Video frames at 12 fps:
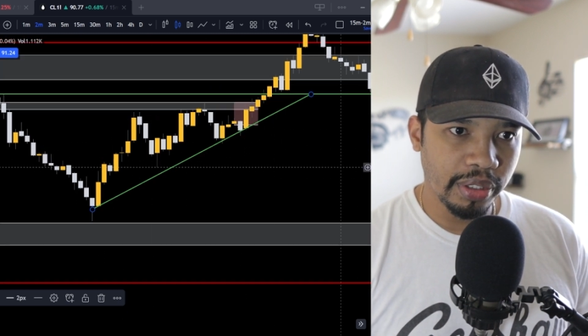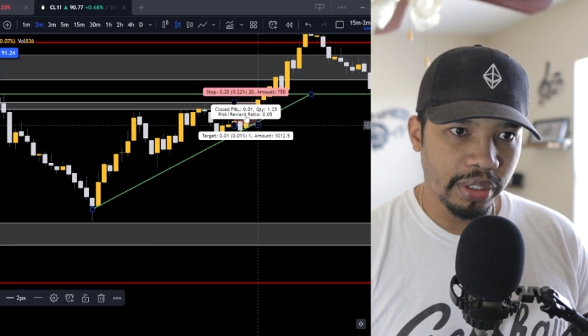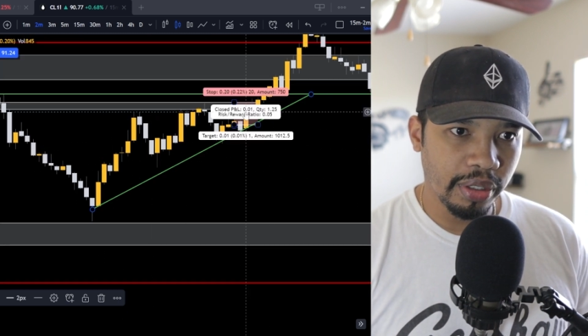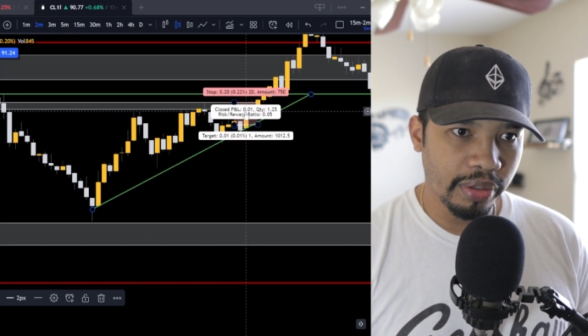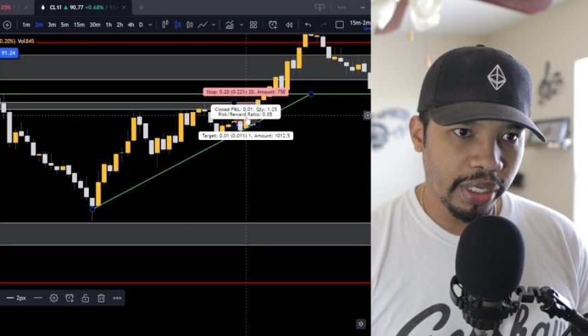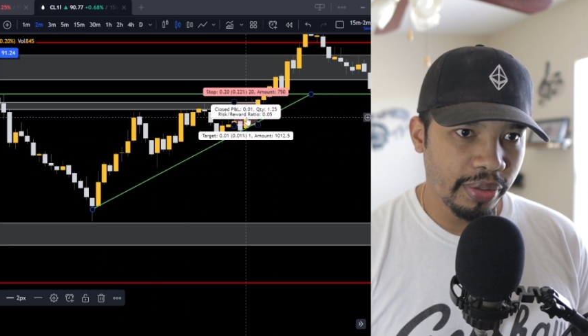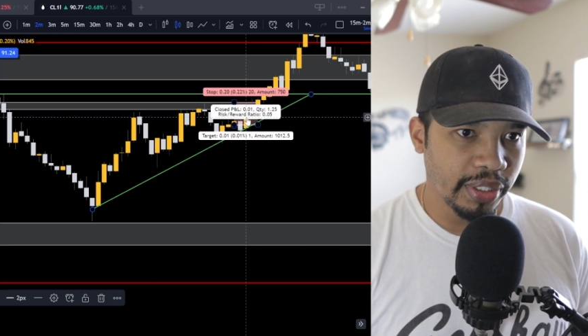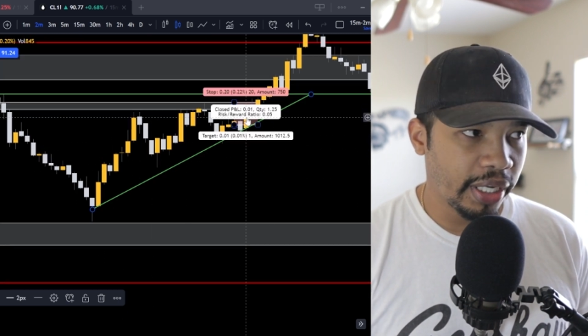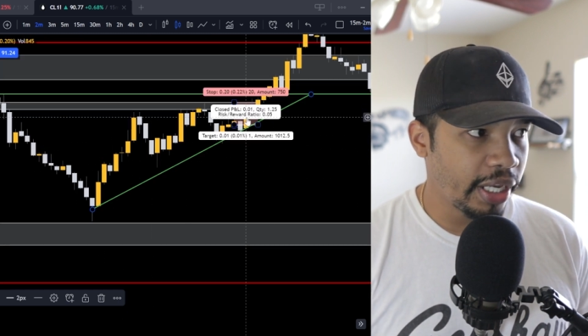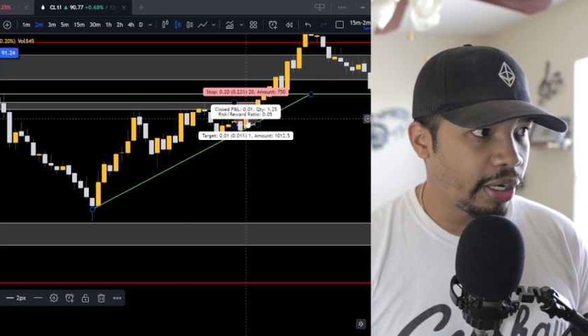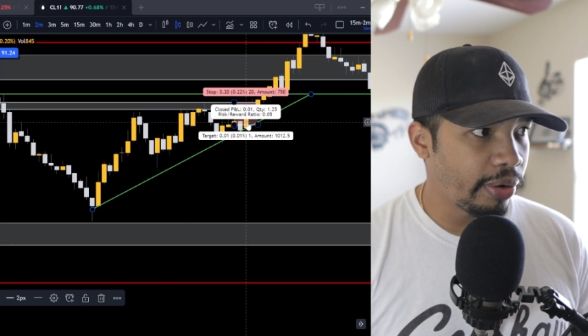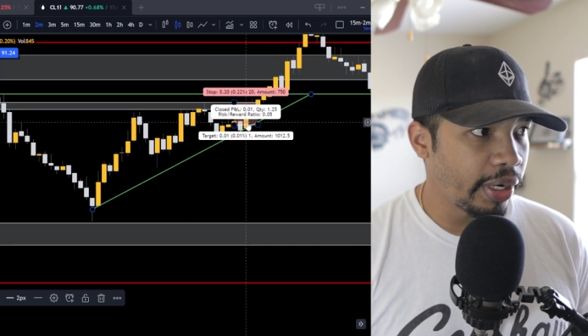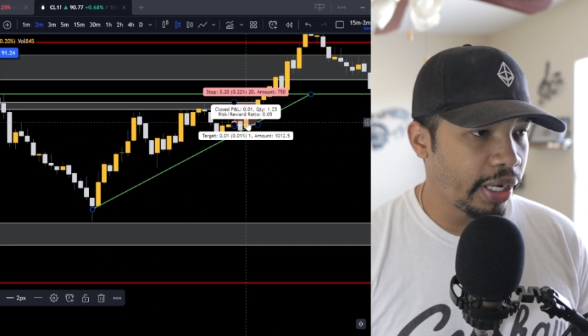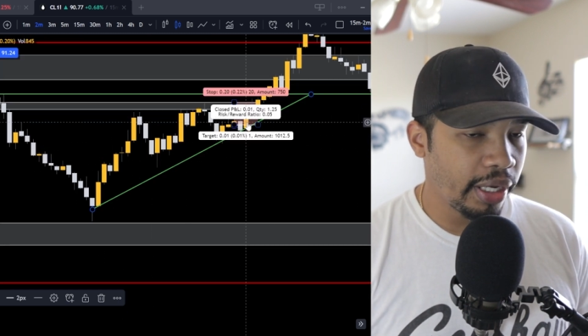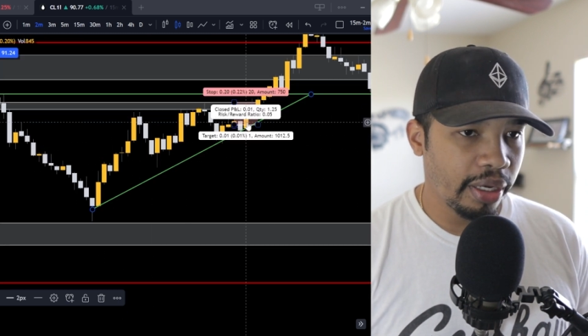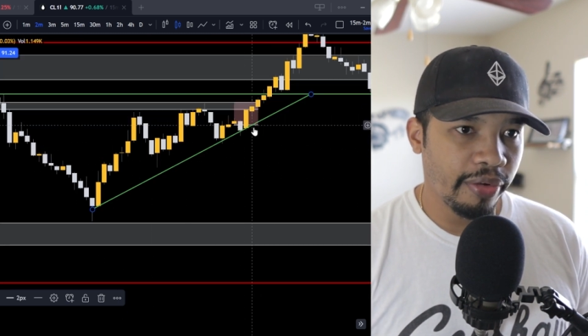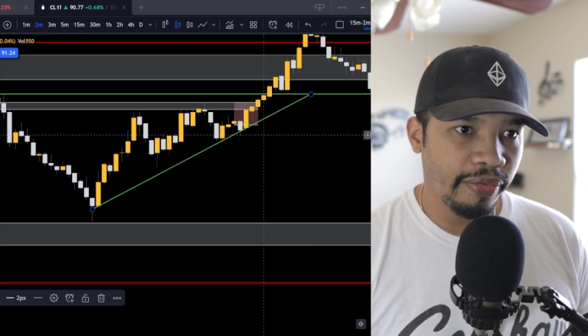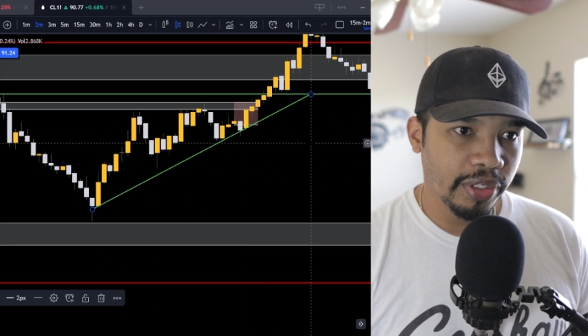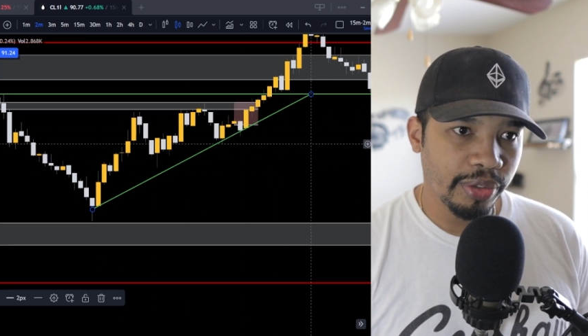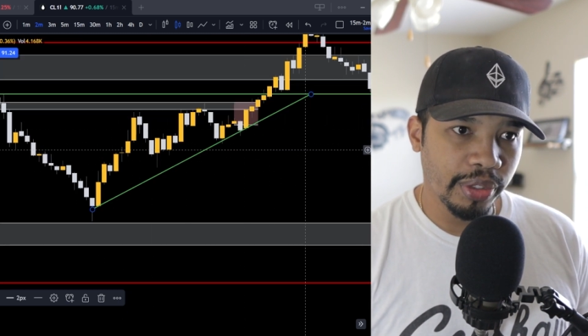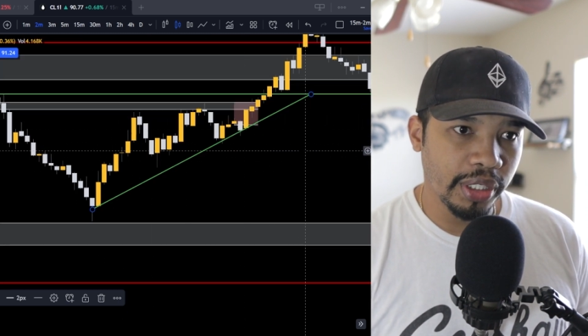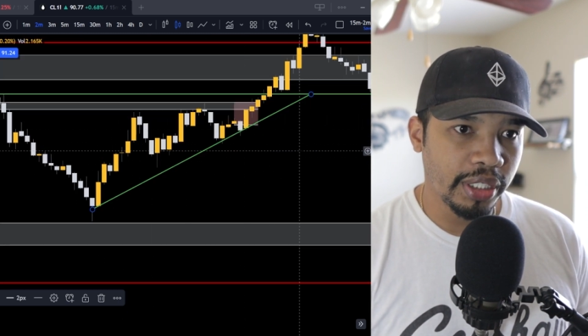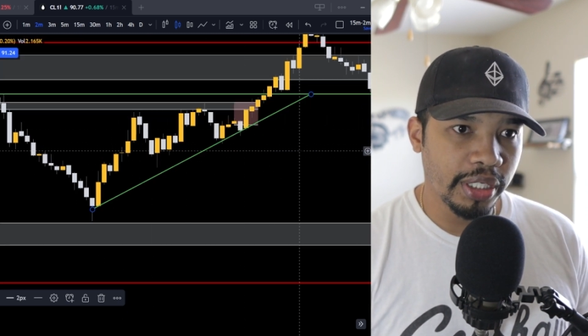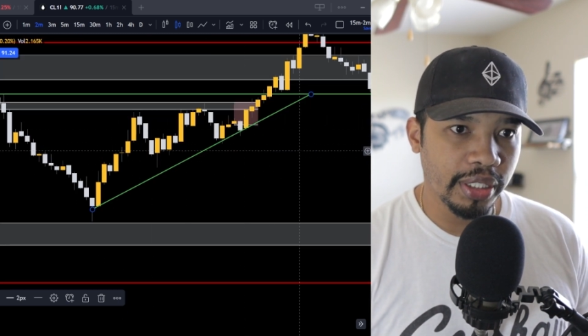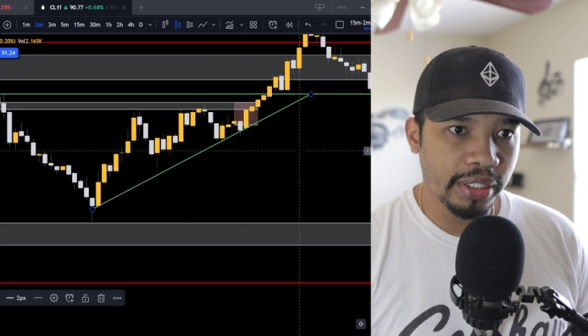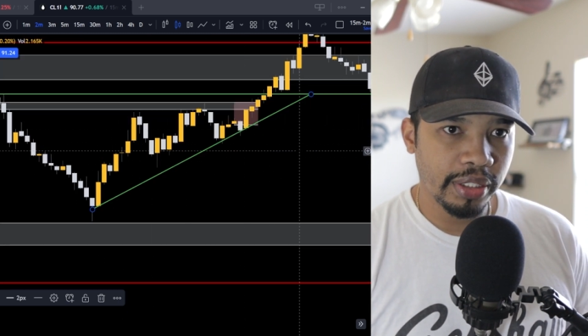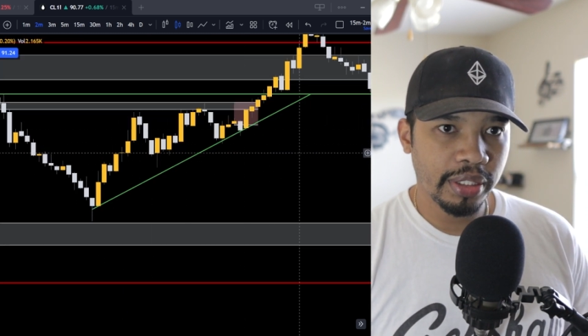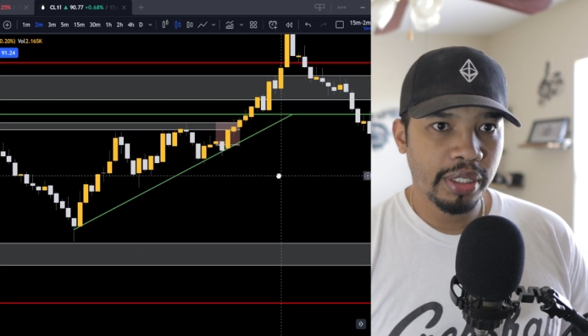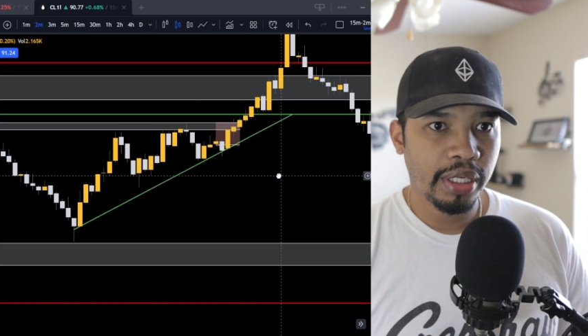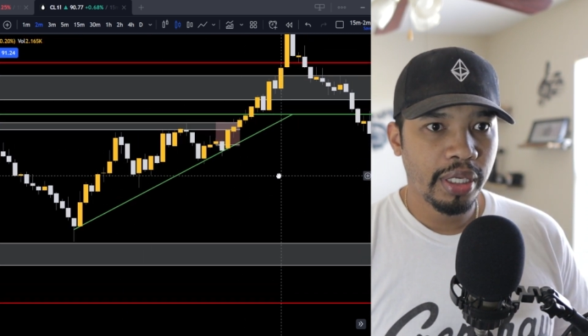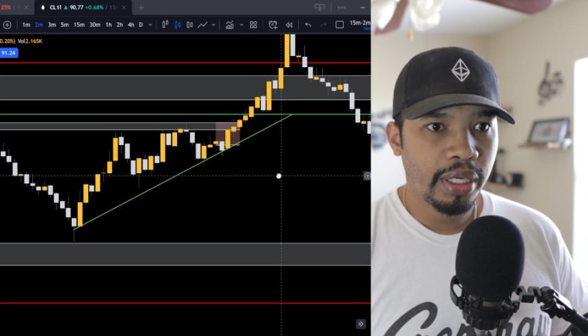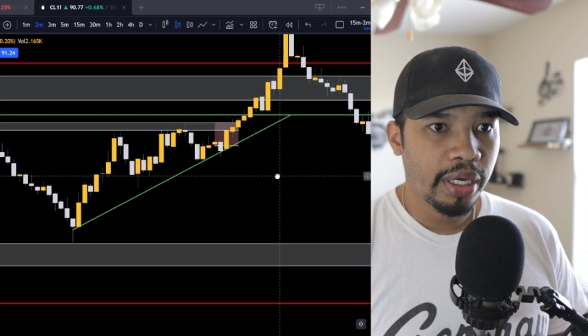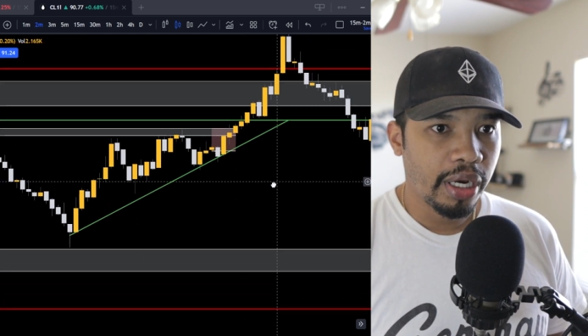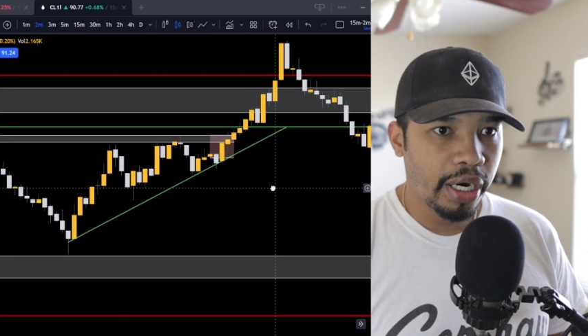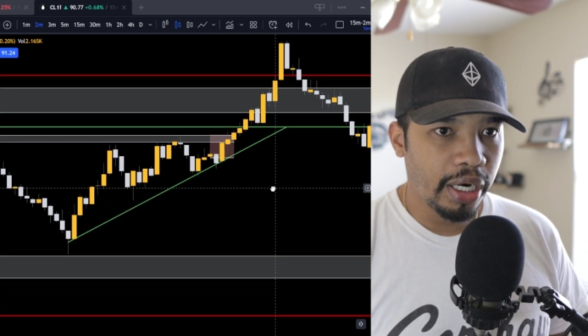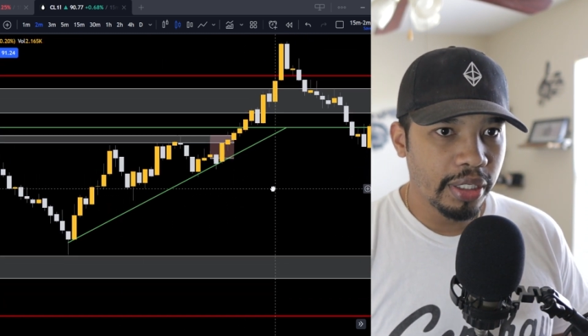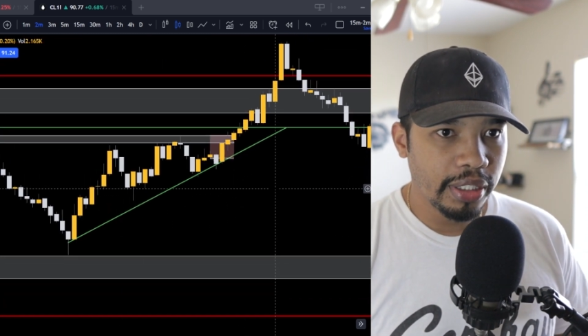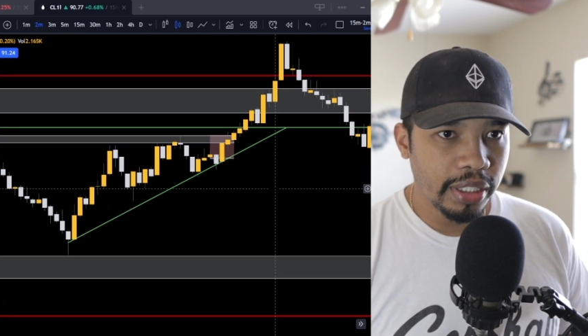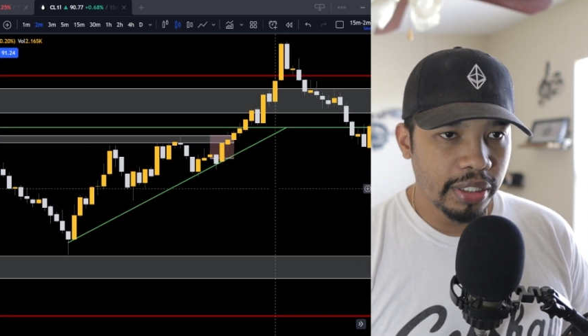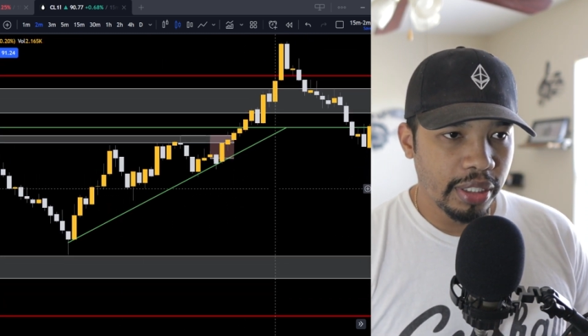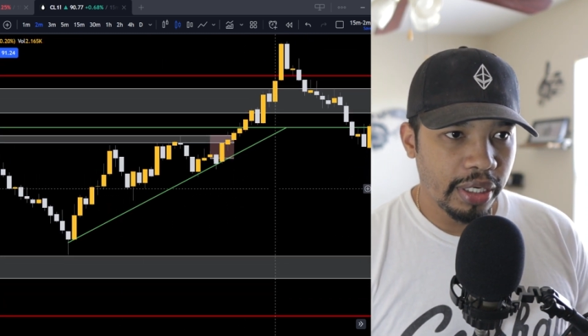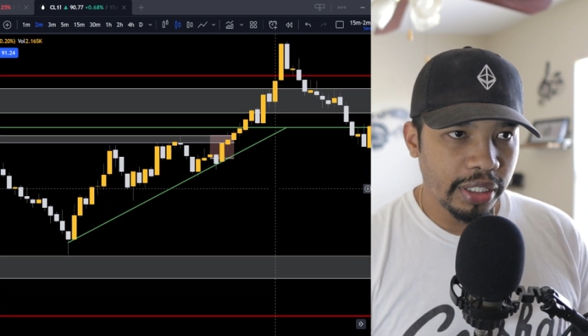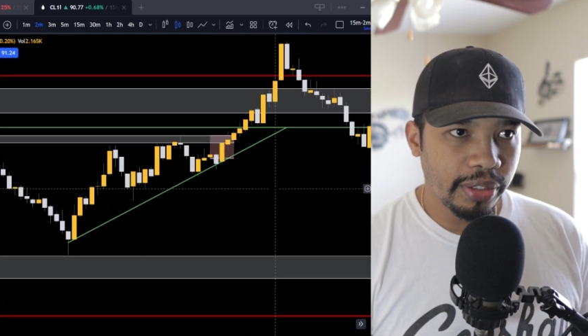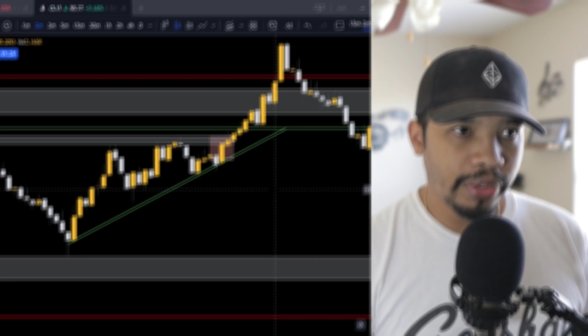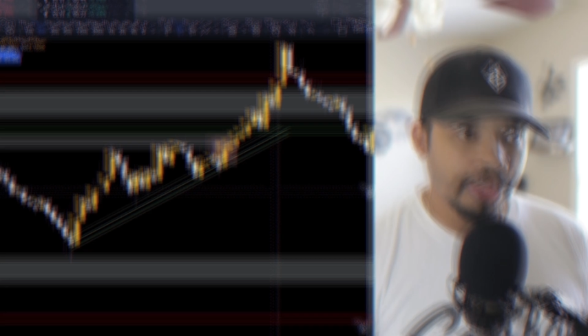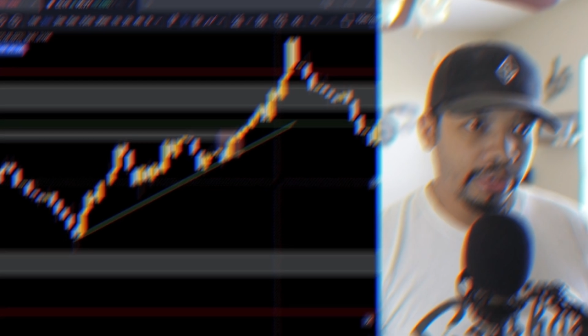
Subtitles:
So that was an L right here for 20 ticks. All right, let's get into the next one.